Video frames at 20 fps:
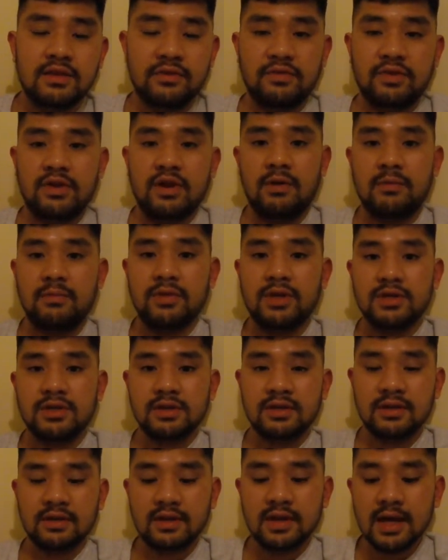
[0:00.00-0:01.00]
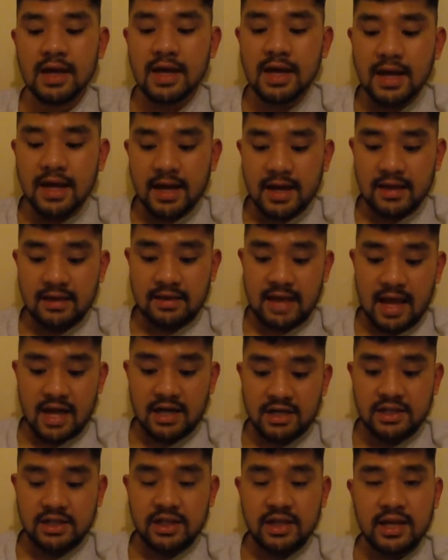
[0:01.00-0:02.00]
different competitions is
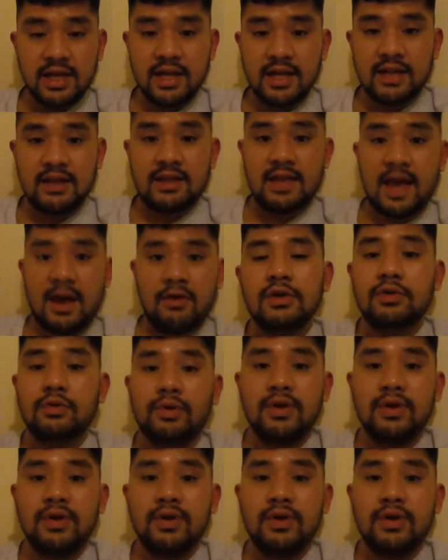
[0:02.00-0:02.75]
actually in town.